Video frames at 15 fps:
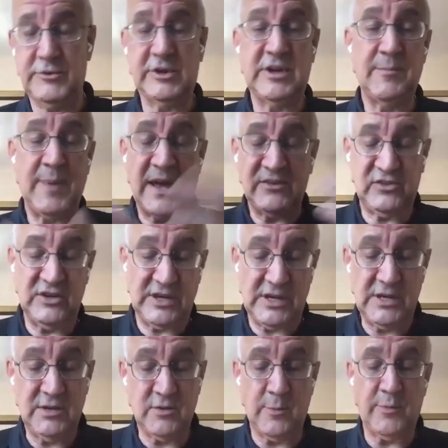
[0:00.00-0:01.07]
the
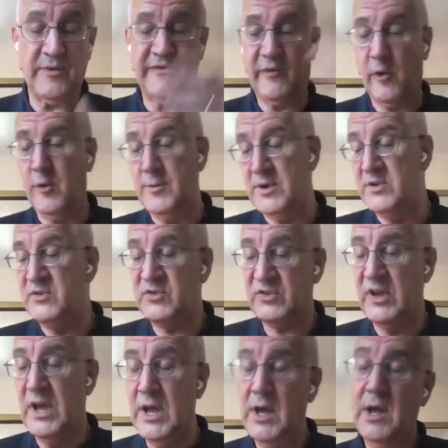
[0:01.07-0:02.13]
capacity, the
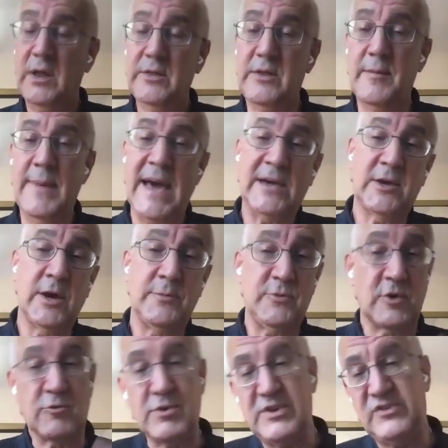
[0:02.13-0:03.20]
performance, the backup,
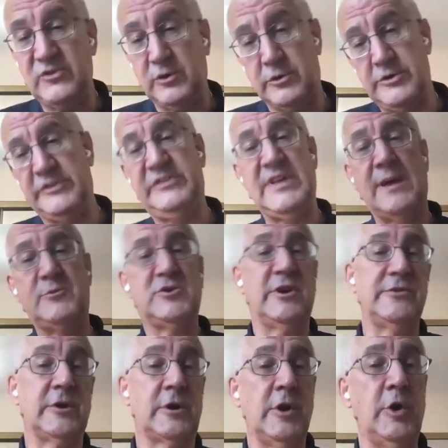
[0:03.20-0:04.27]
the restore, the
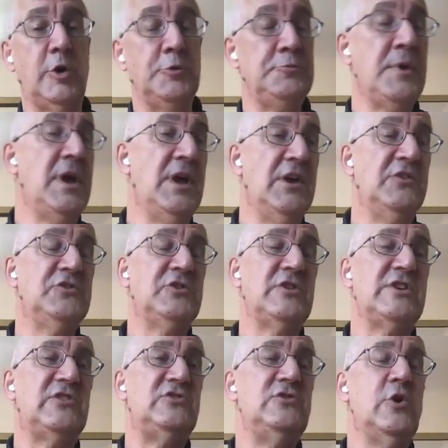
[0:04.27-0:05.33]
snapshot, the clone. So
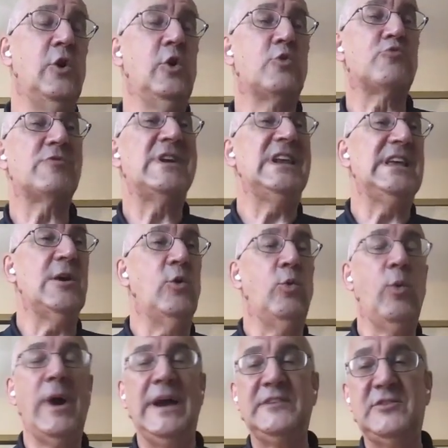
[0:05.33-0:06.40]
there's no really a
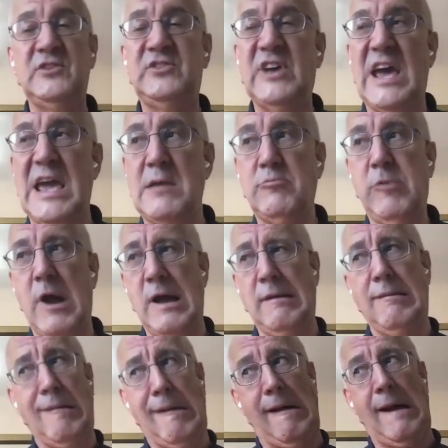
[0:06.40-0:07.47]
way to say,
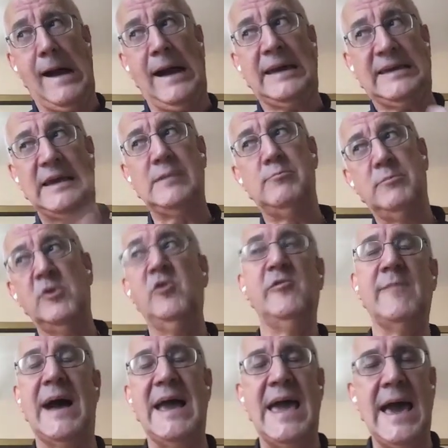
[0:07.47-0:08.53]
well, I can't
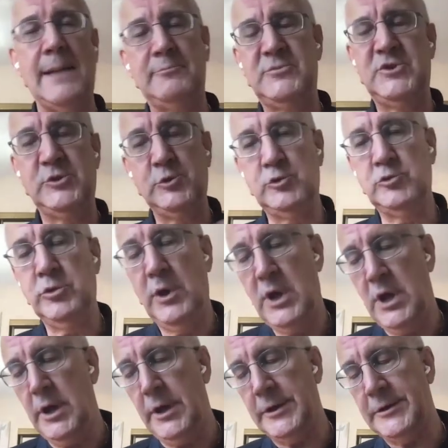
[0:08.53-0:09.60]
move my app to
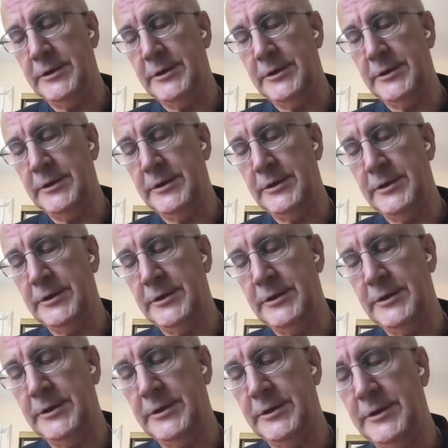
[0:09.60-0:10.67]
a containerized
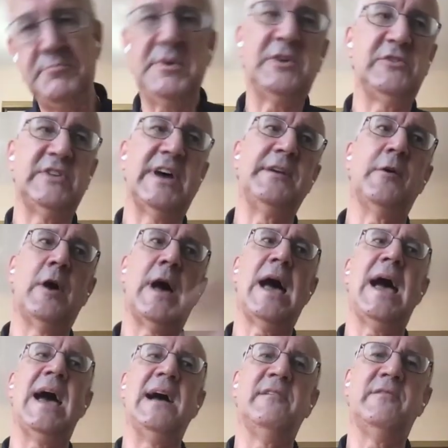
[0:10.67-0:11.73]
environment because I don't
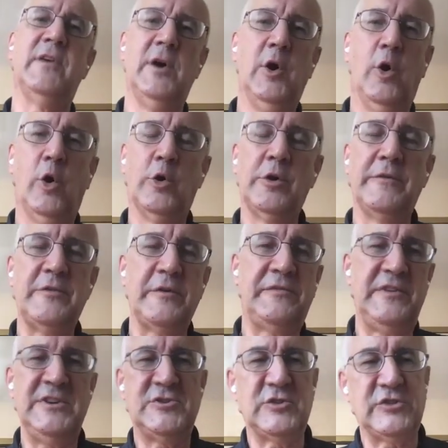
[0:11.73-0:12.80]
have all of the
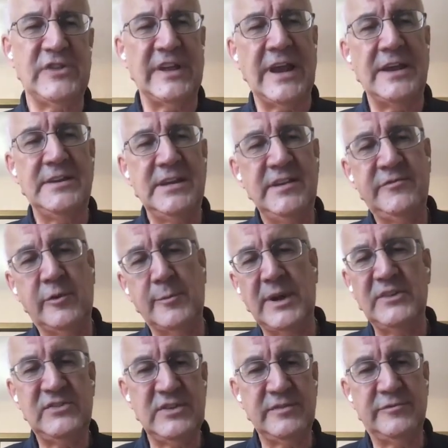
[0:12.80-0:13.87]
features that I need for
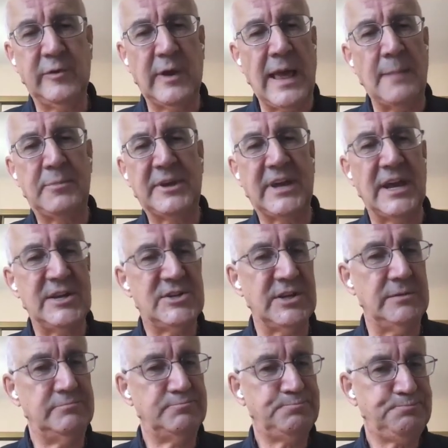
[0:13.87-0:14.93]
my stateful
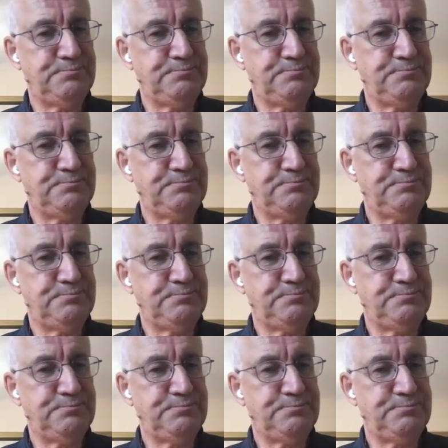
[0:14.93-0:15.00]
application.